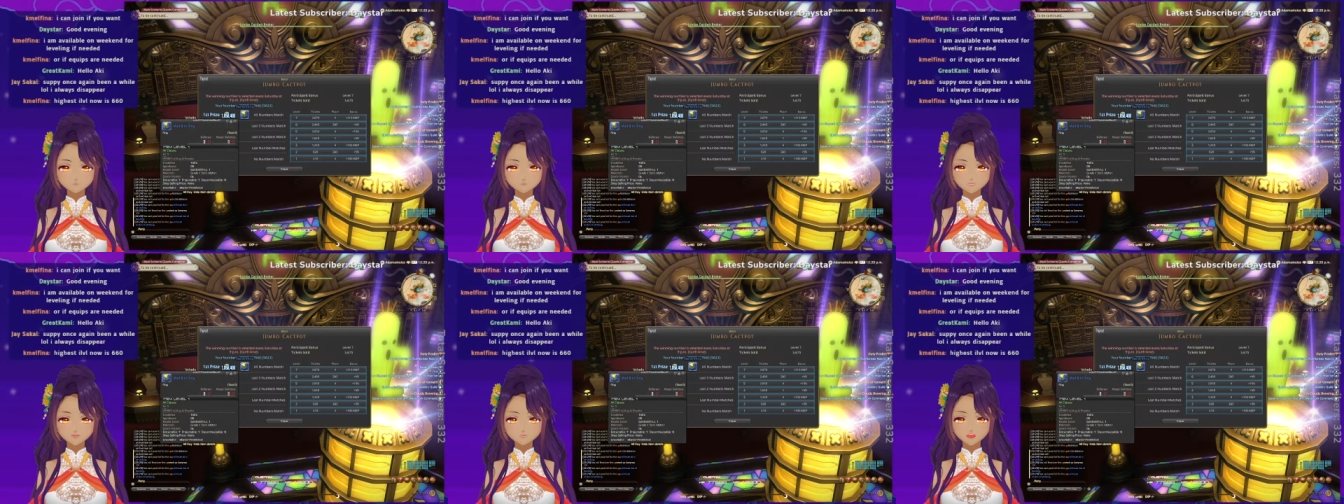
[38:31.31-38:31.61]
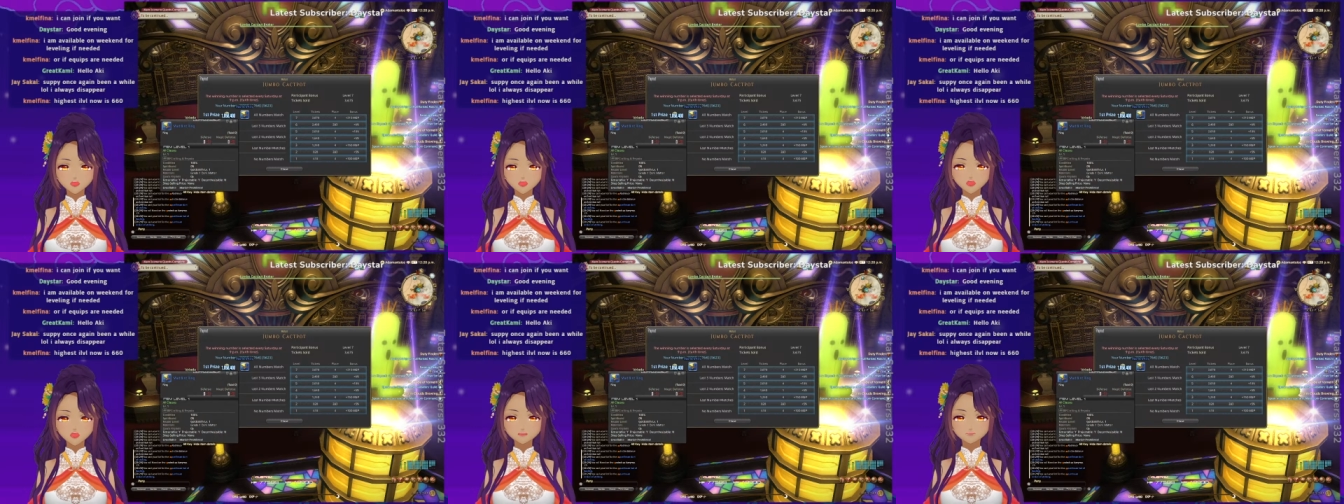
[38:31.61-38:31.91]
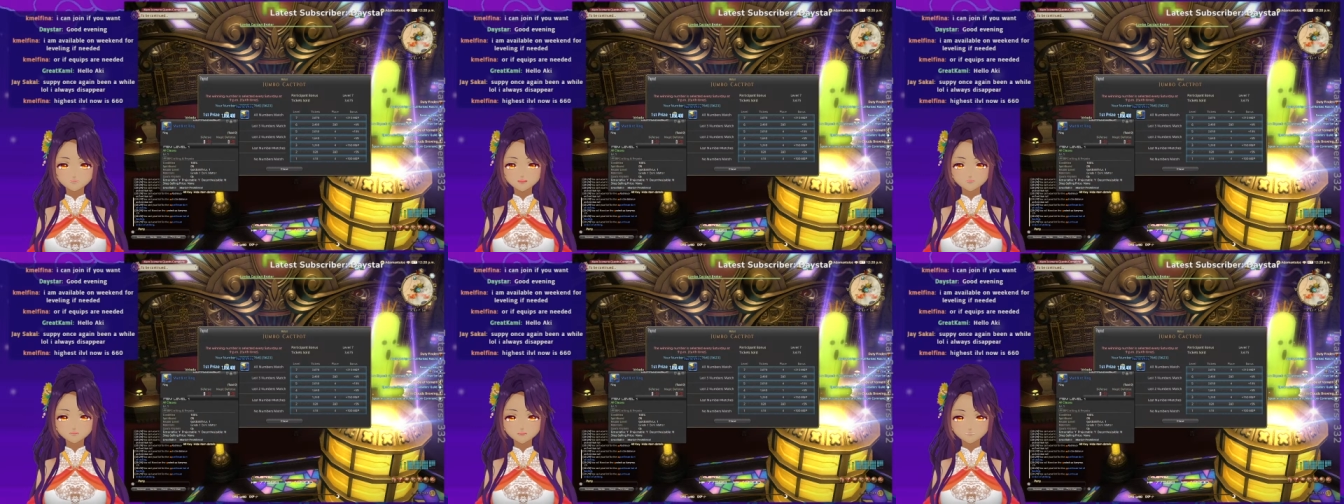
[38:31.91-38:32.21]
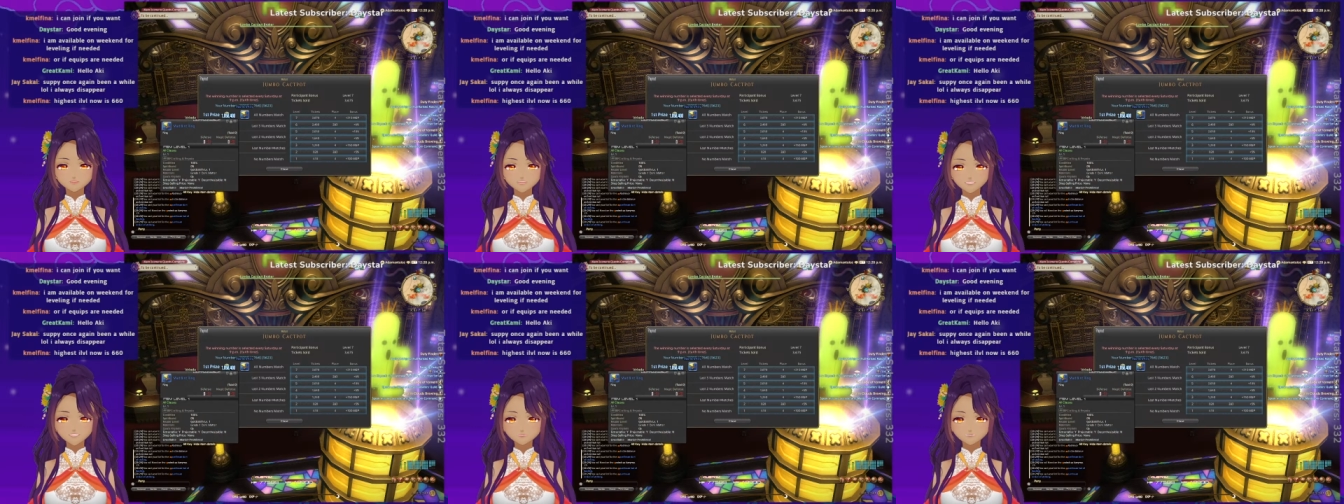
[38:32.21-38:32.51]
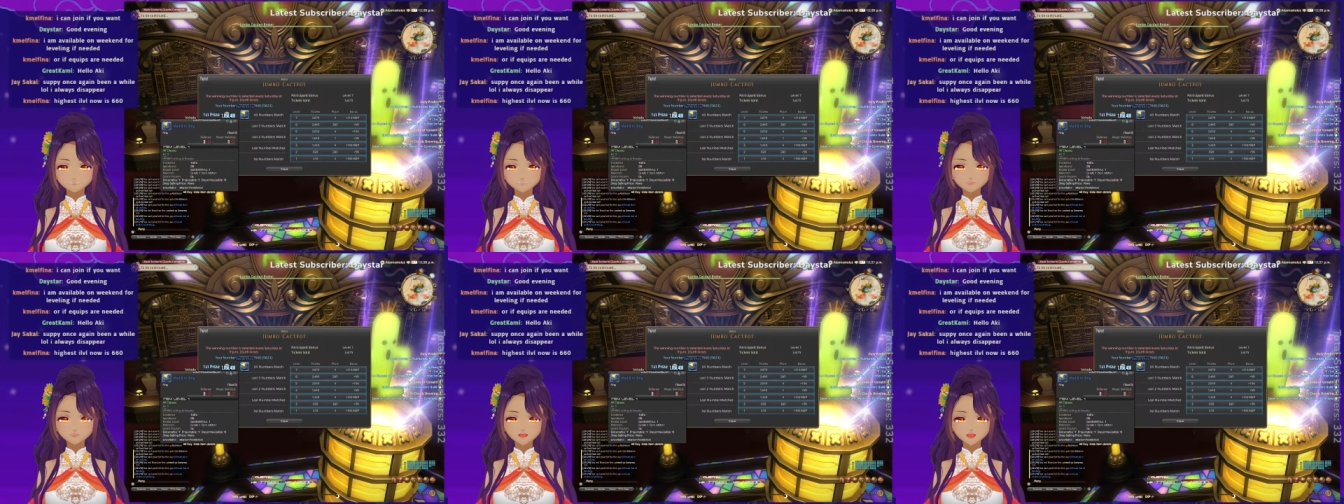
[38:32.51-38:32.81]
If all numbers match,
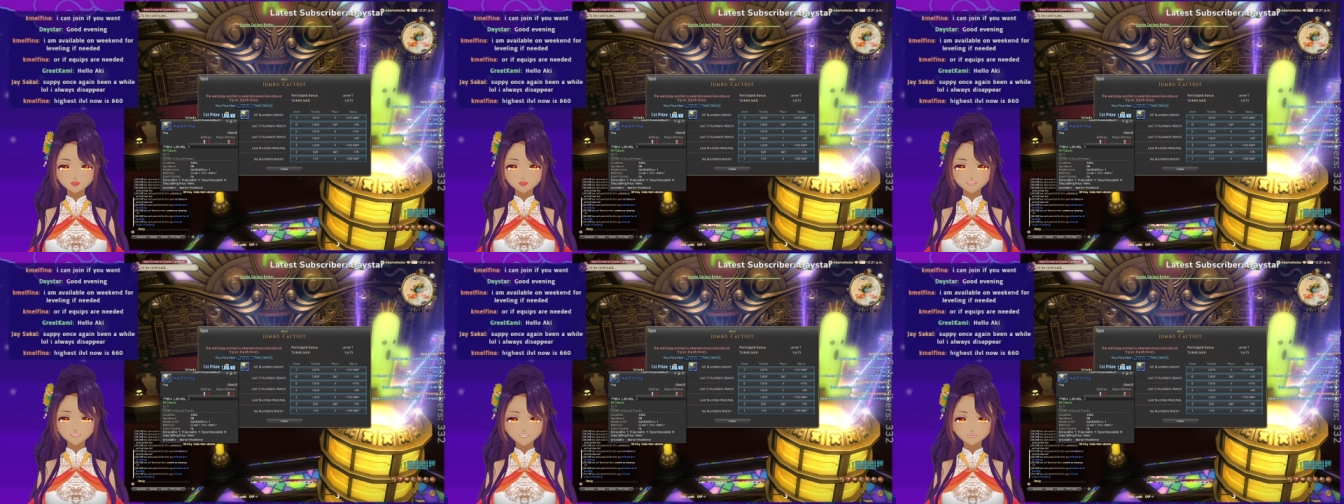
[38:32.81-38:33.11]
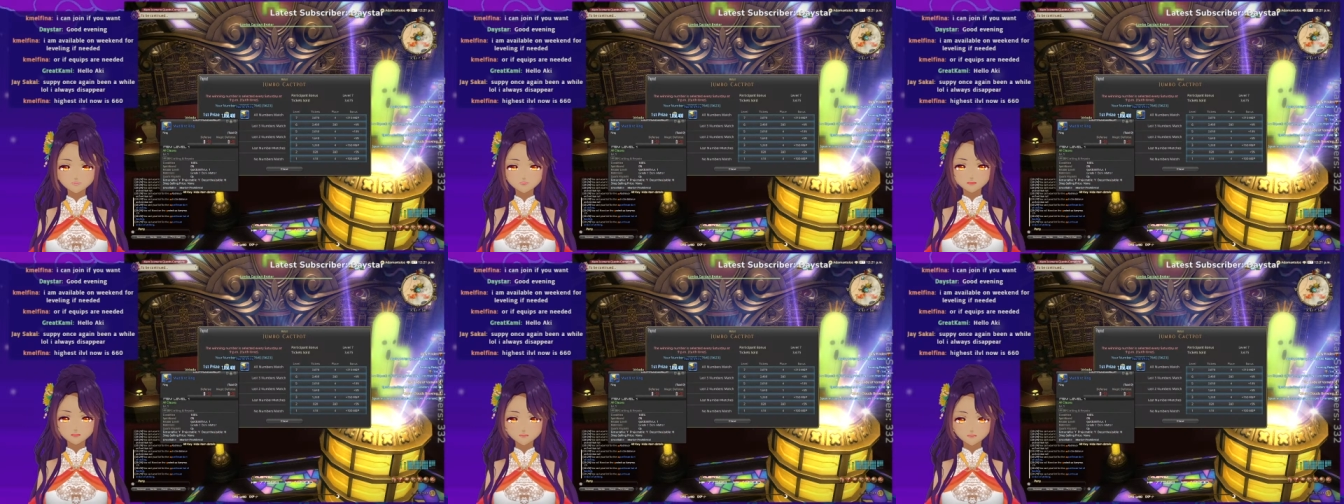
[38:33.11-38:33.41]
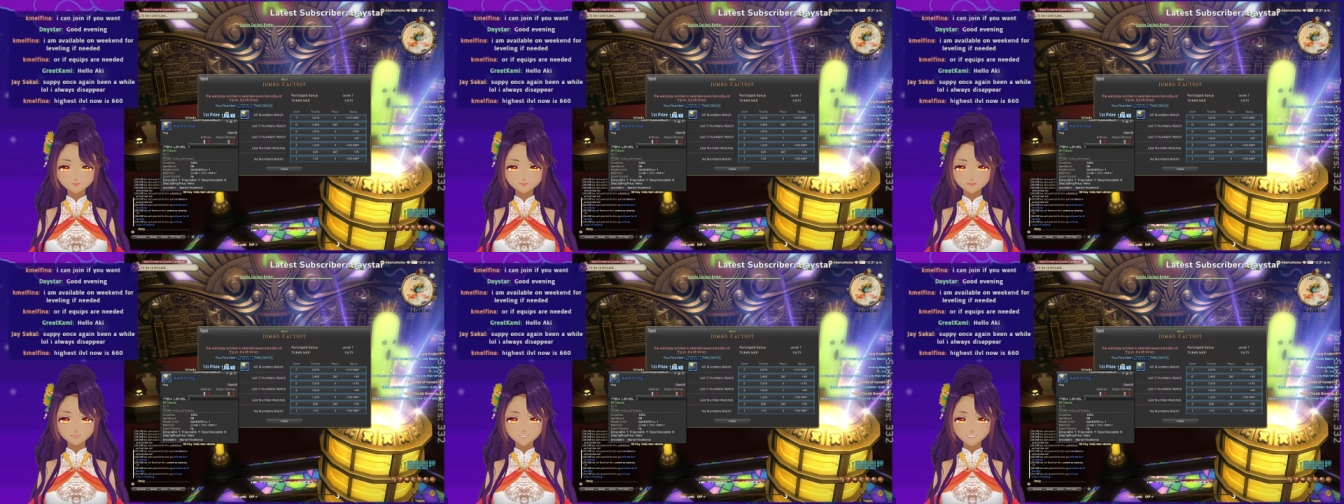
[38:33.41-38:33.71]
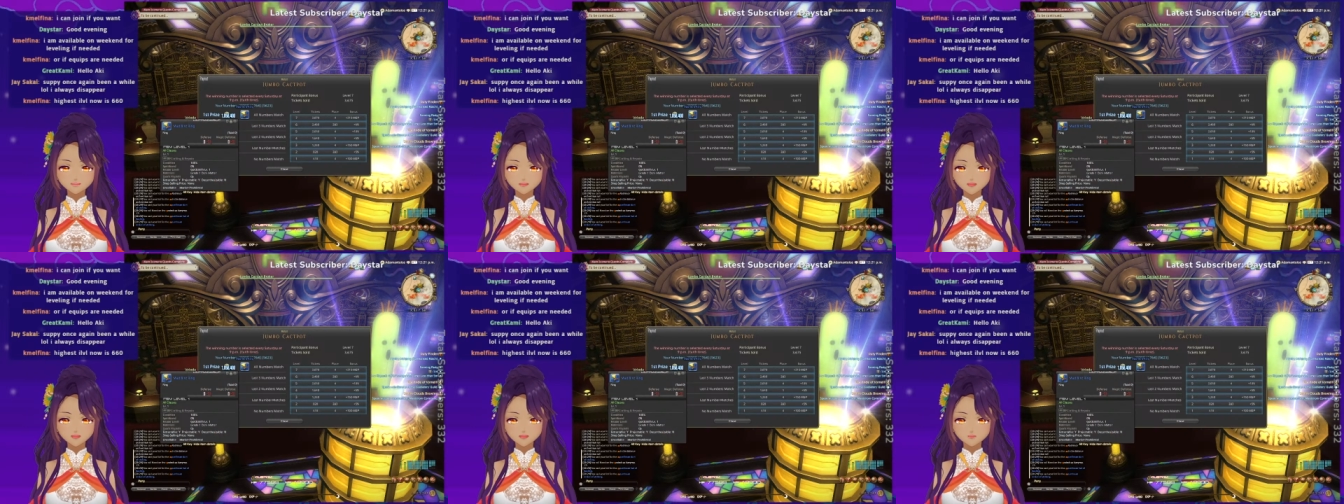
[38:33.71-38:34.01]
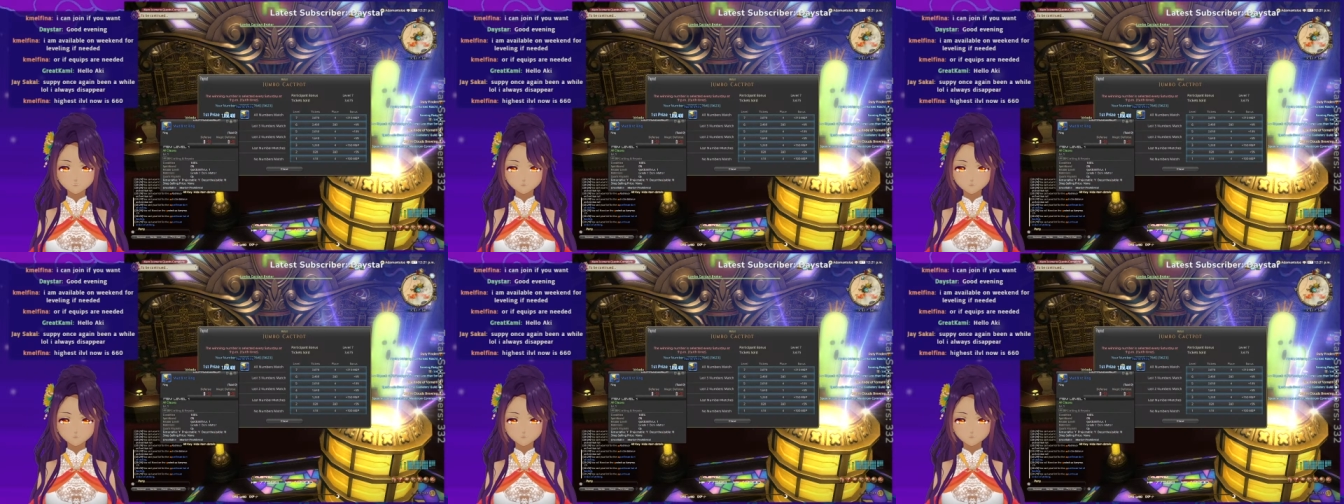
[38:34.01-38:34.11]
a mad bird ring.